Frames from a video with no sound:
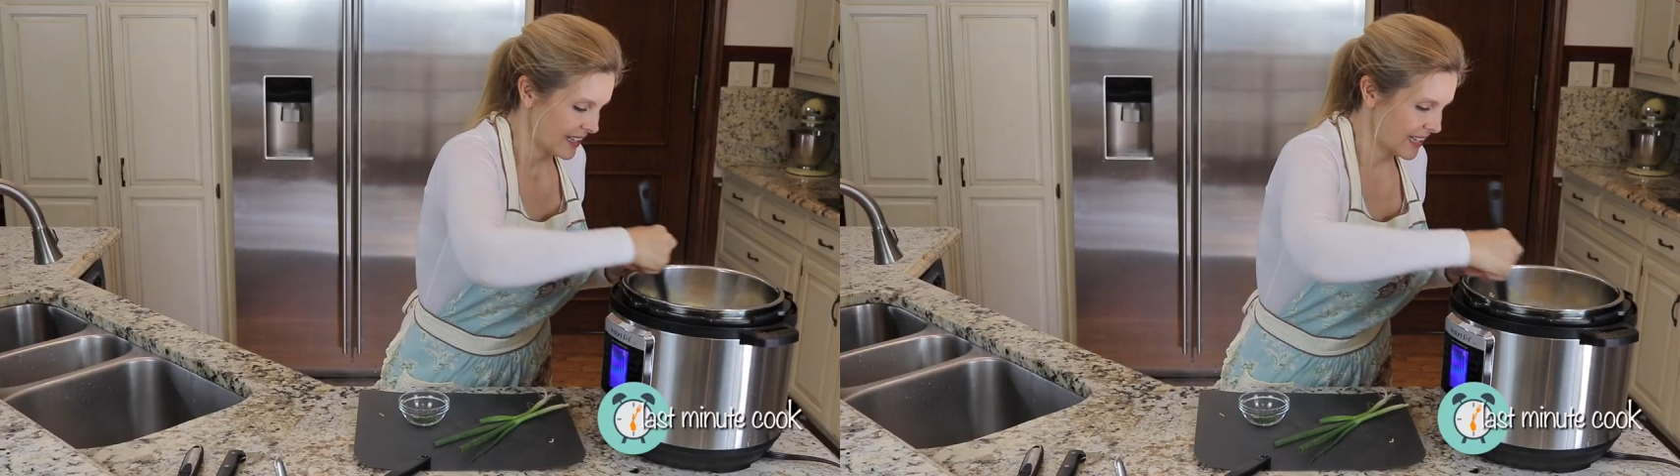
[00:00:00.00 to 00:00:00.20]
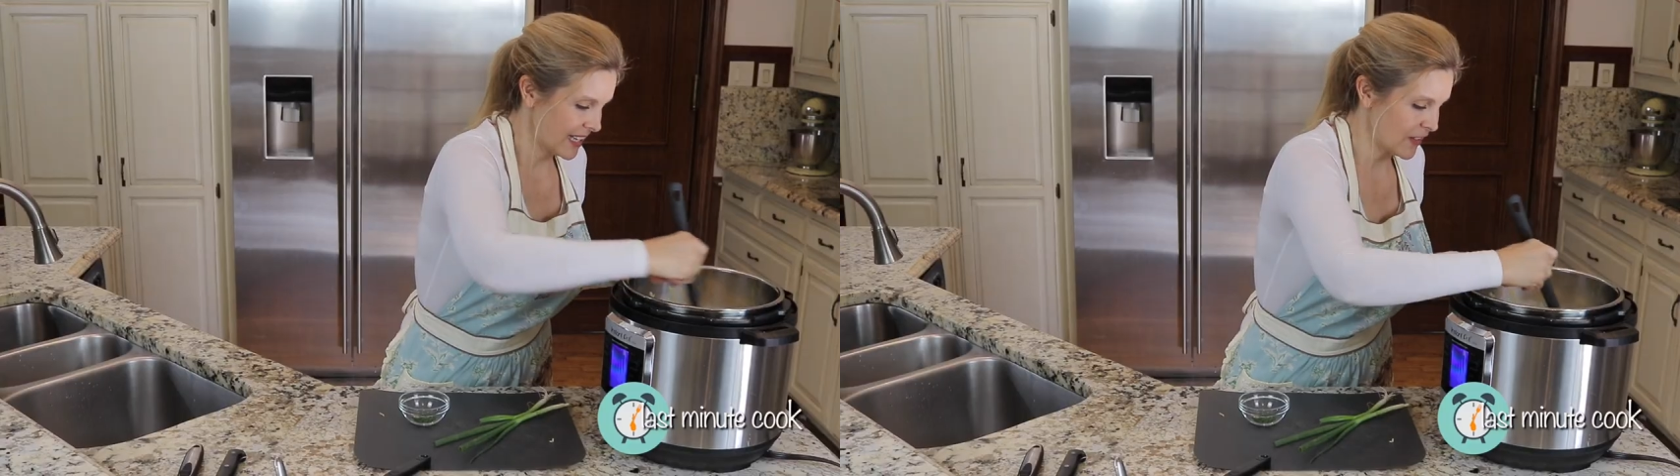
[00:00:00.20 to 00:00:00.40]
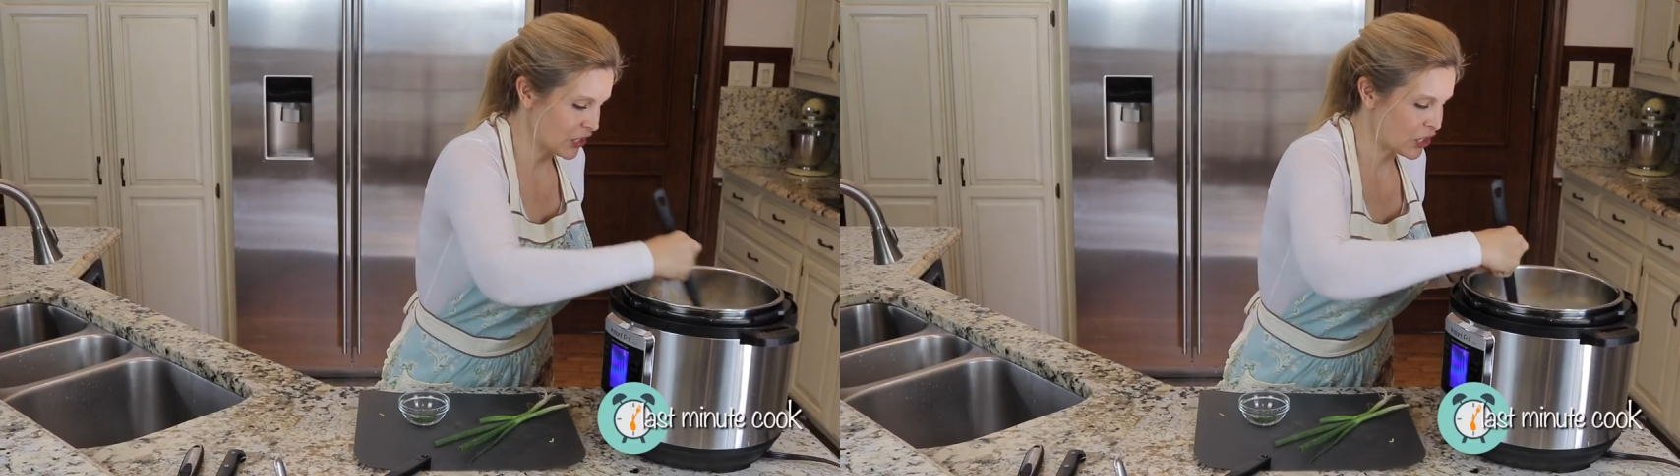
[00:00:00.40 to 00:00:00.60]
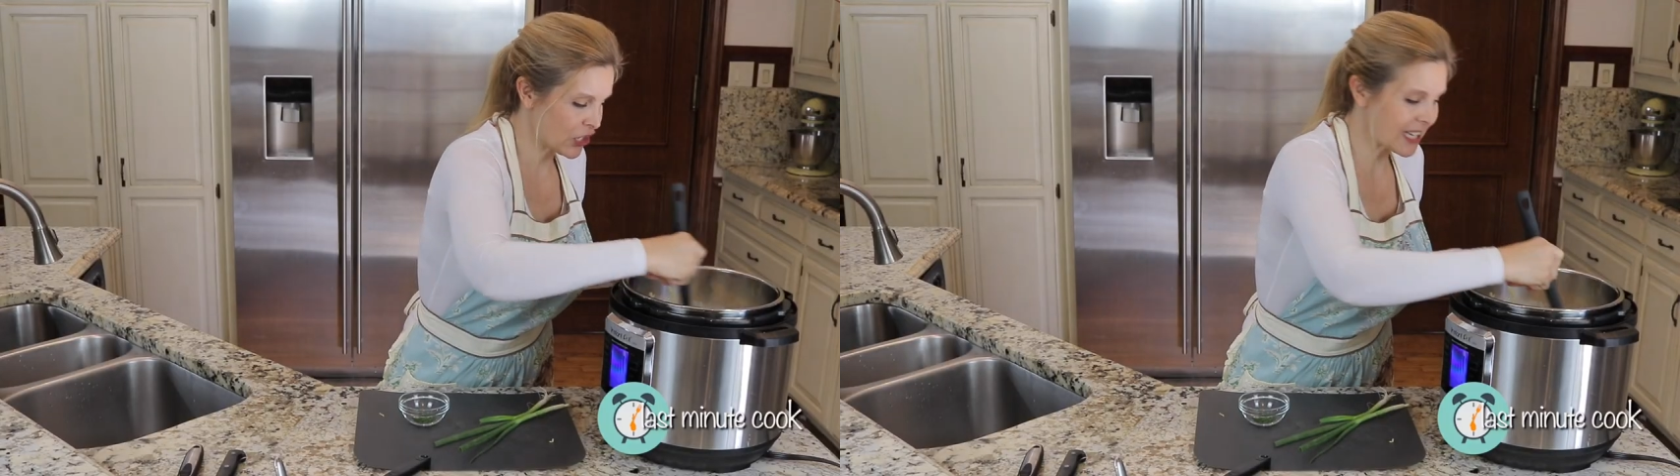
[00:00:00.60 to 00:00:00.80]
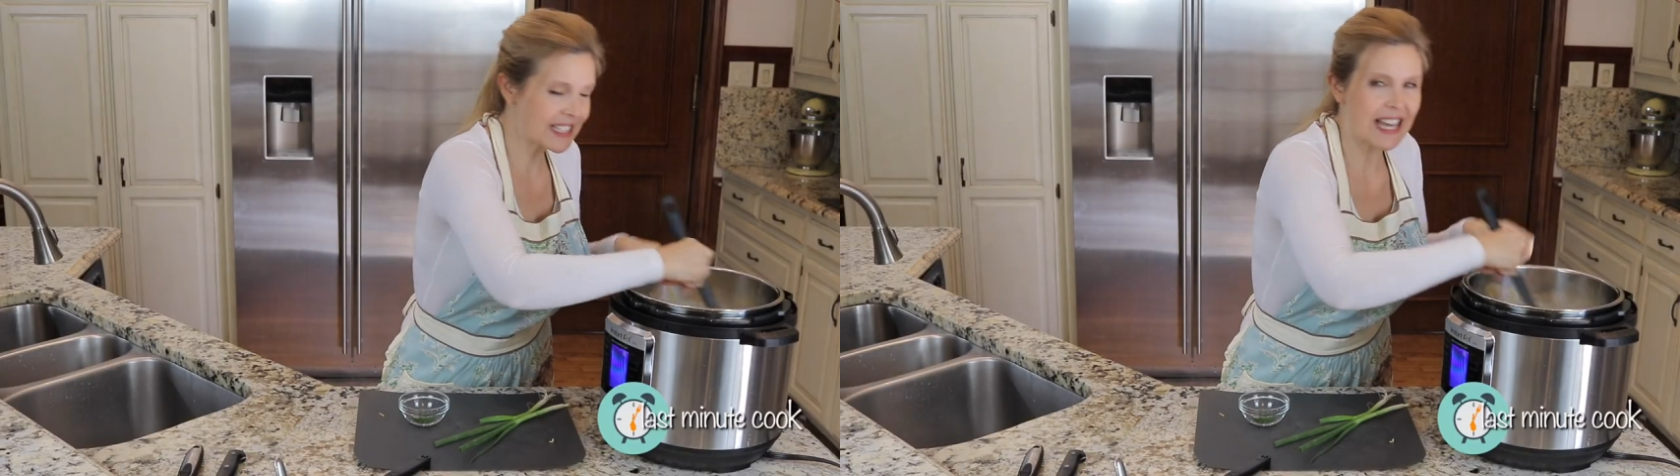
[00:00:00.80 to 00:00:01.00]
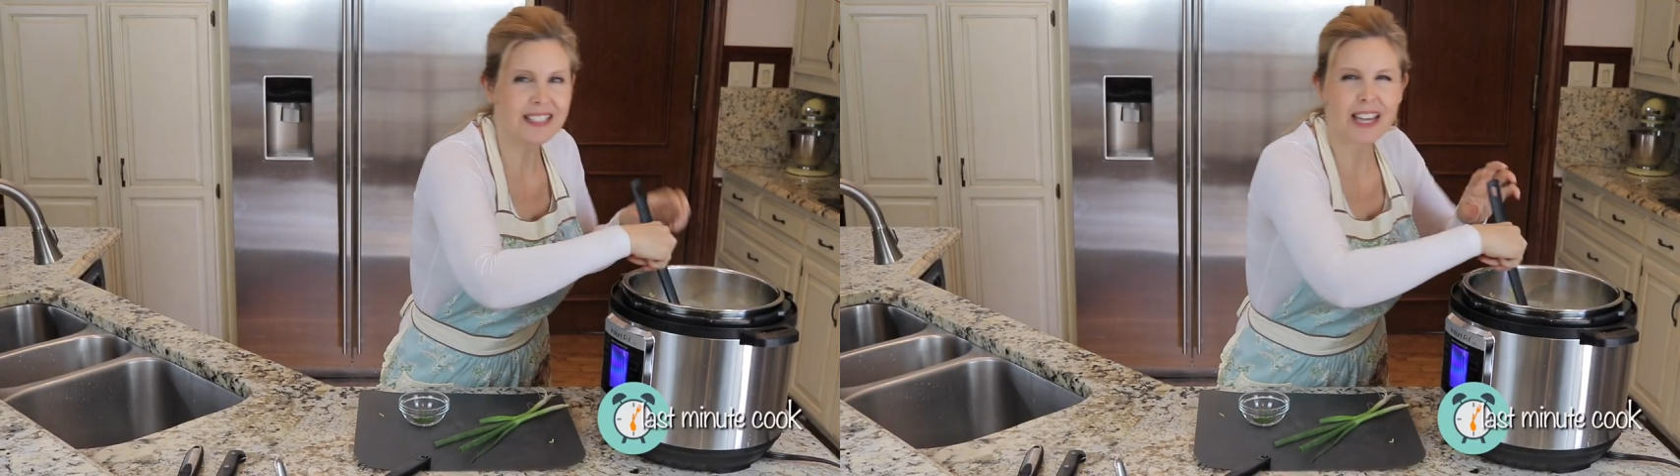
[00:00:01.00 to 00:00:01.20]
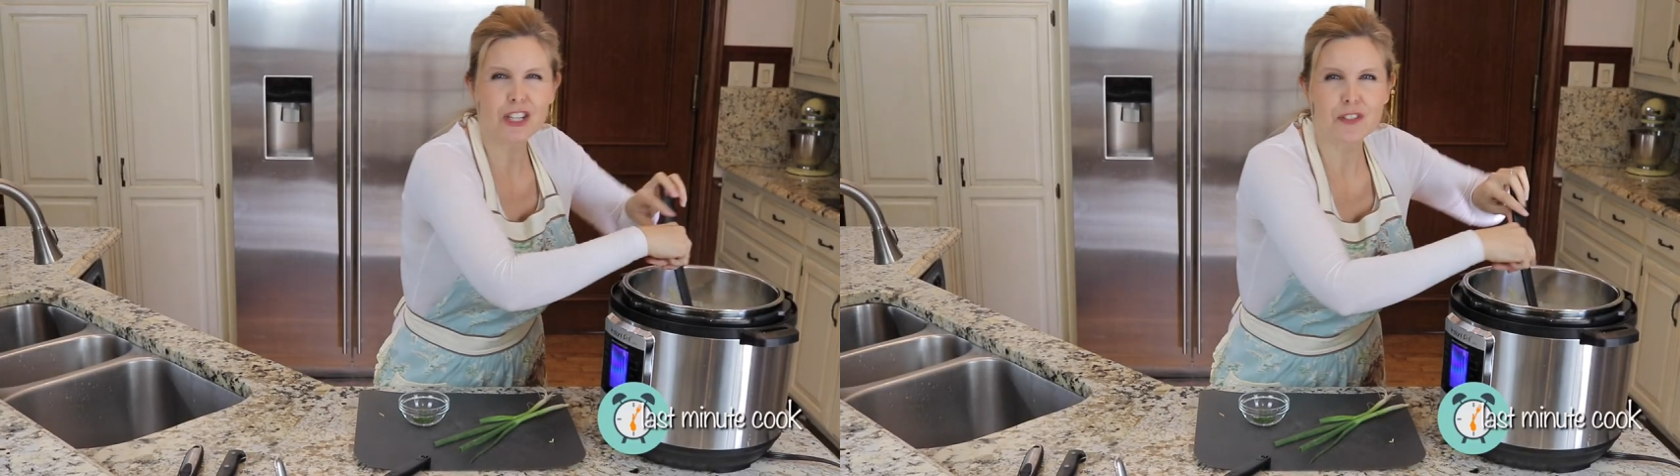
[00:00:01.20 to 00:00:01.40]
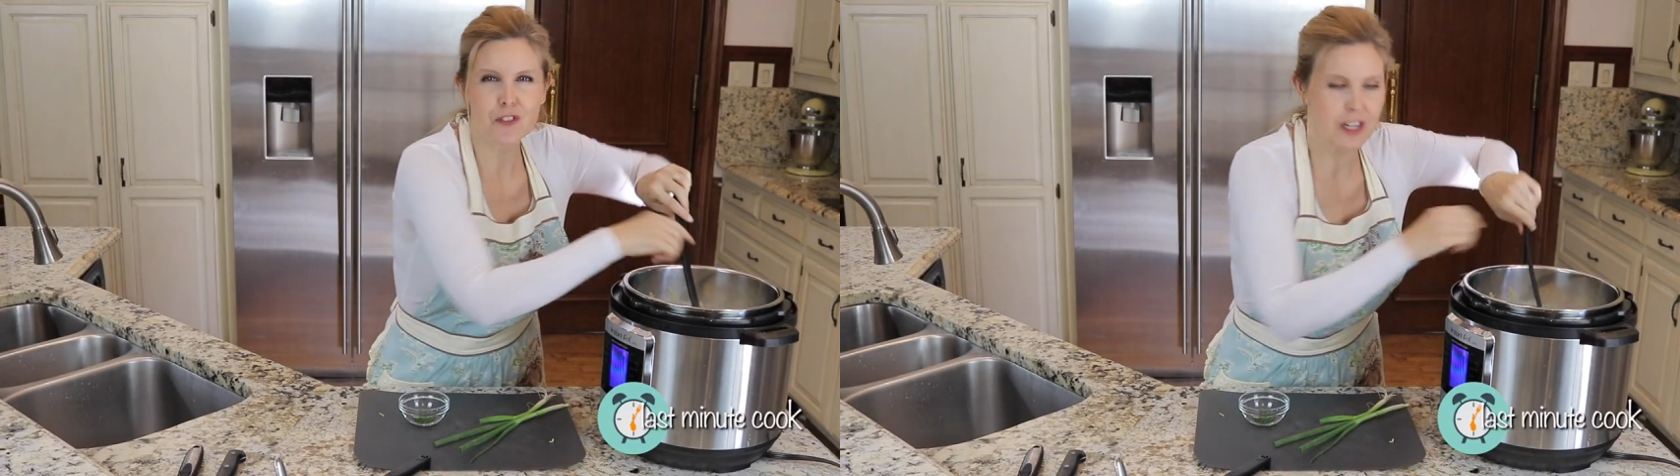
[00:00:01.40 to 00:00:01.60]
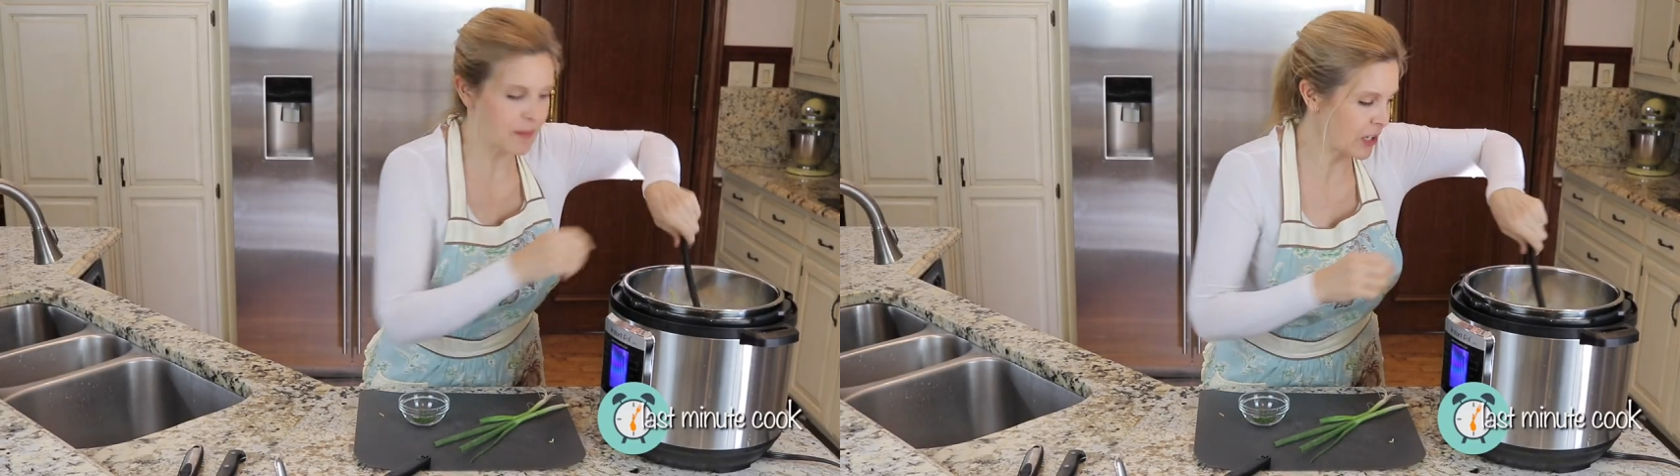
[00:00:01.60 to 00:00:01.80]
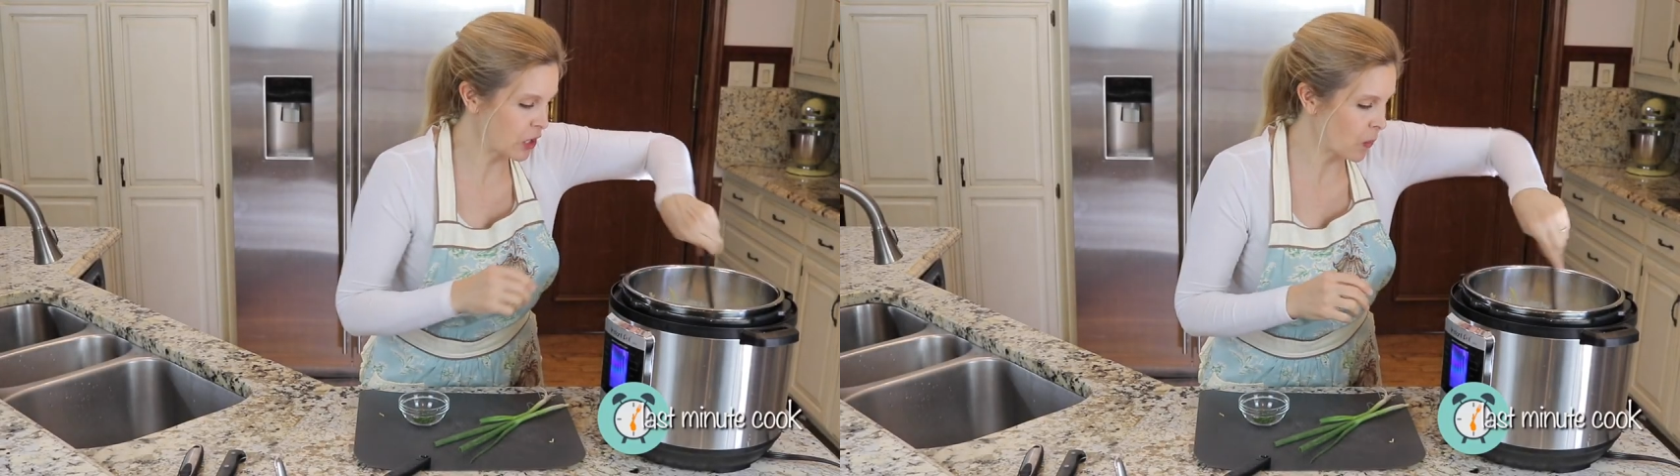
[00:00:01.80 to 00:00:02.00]
and give it just that touch of
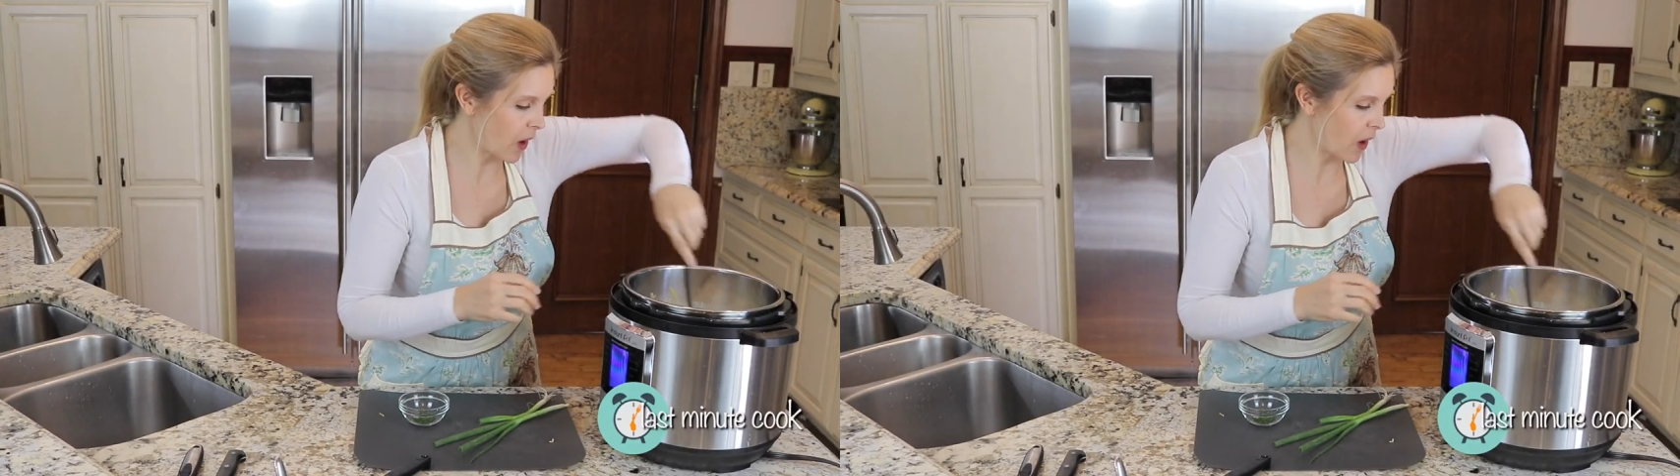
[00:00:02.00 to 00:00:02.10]
cream that you